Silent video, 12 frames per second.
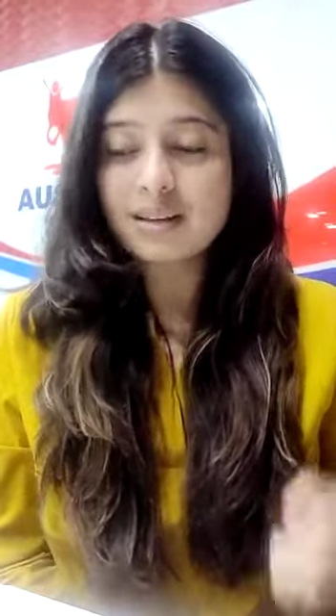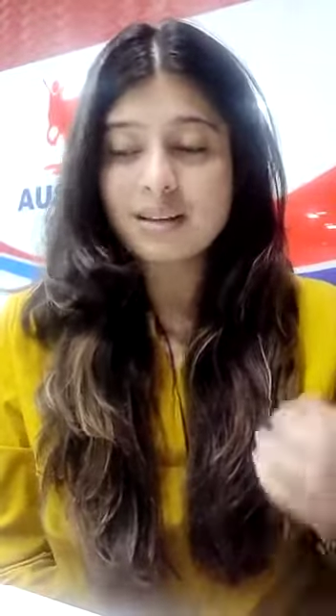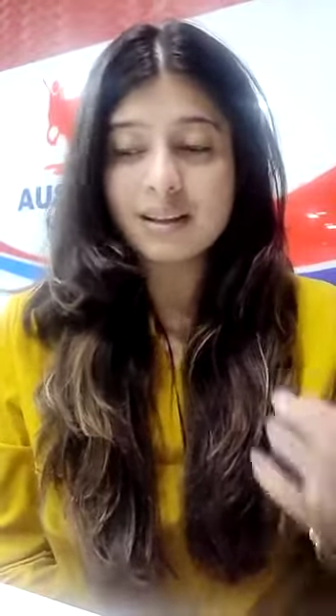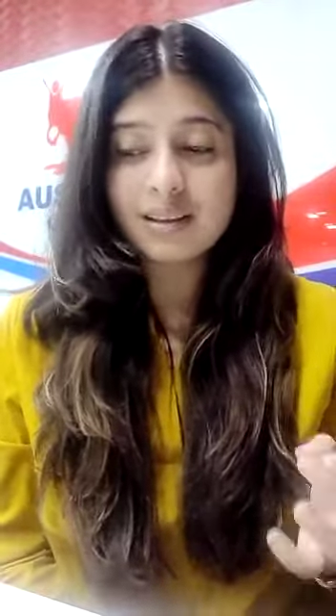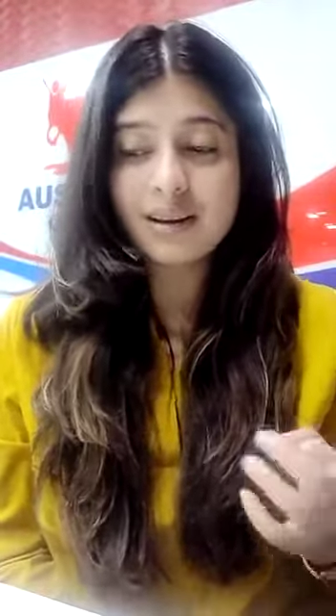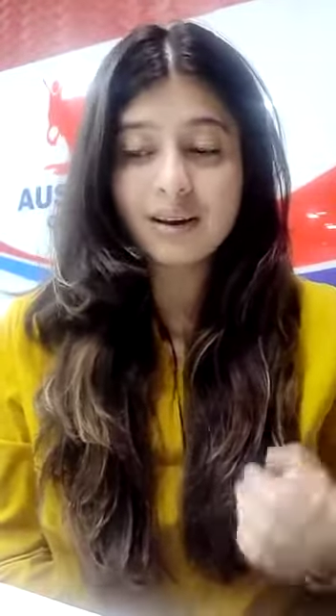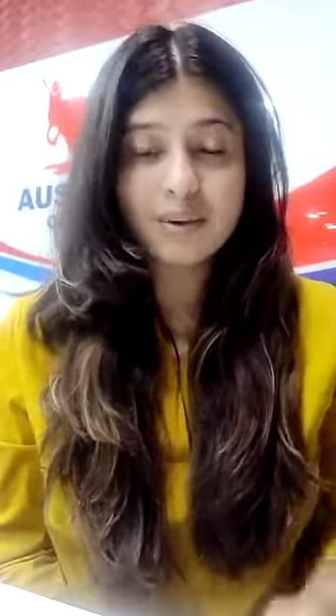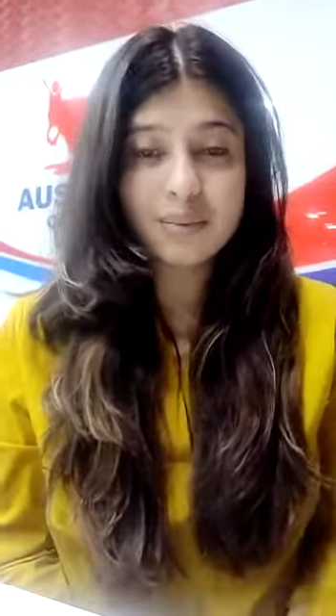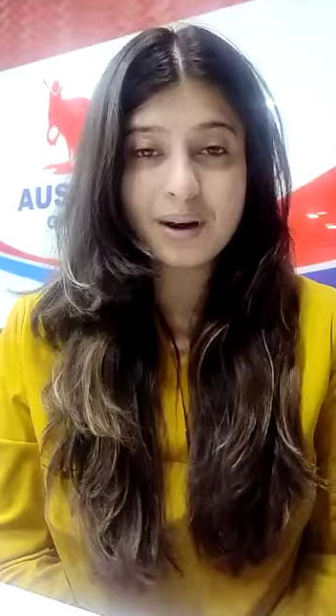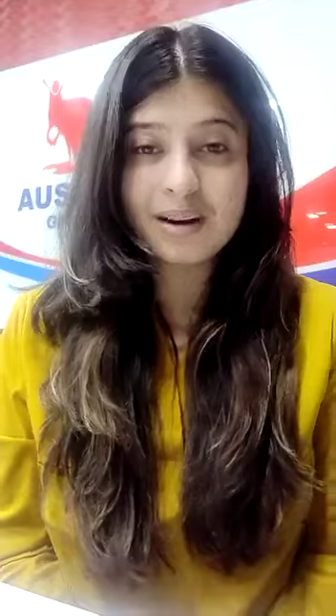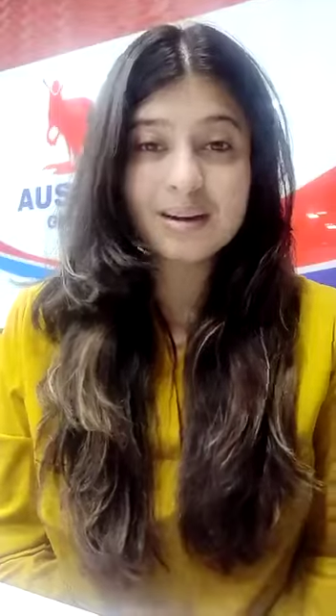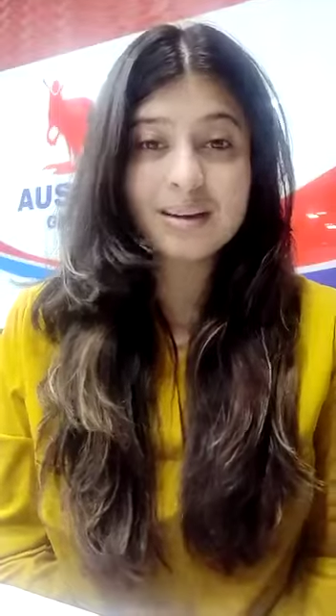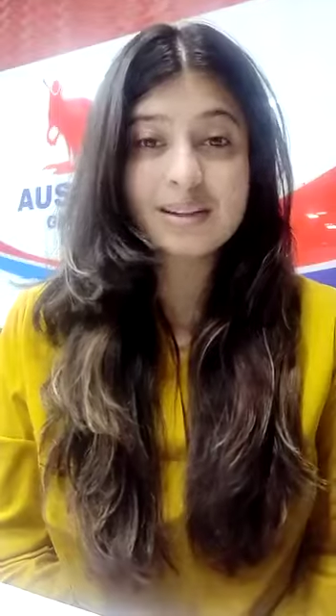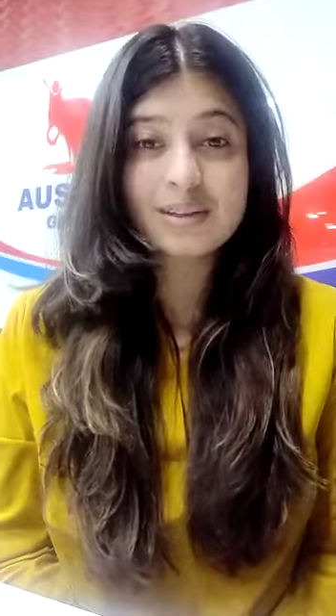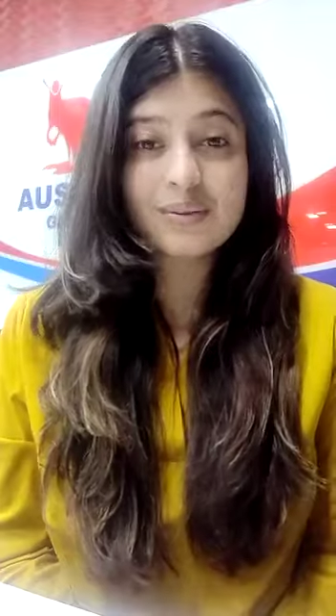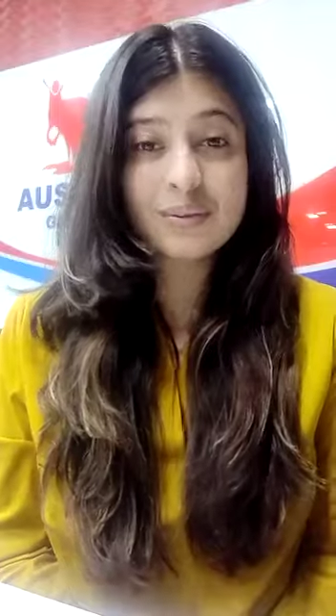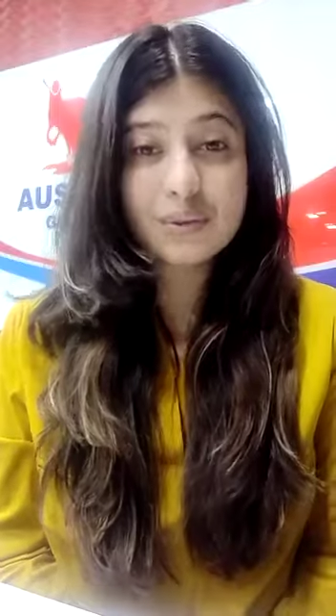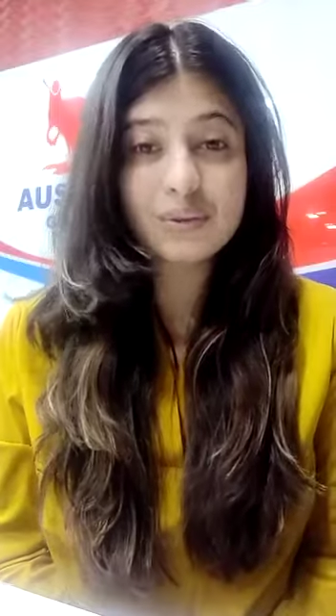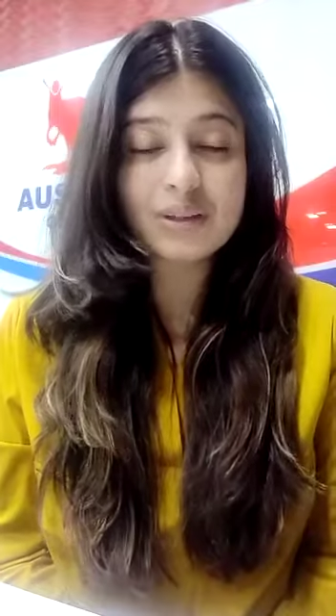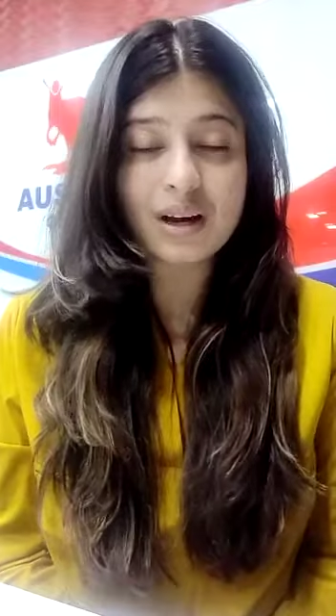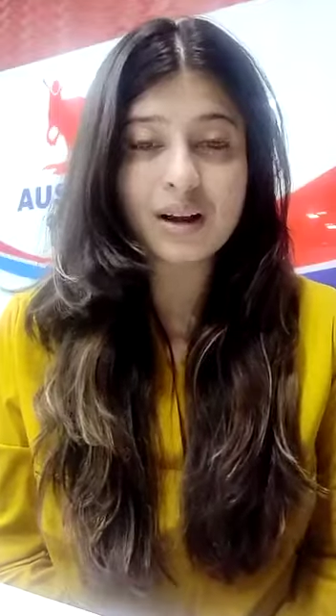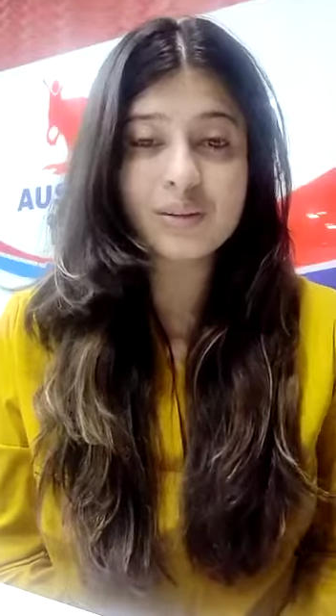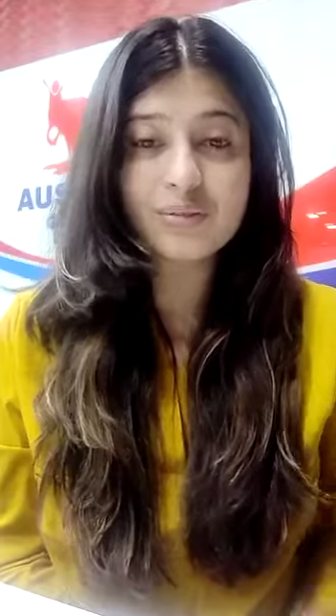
The third word is futile.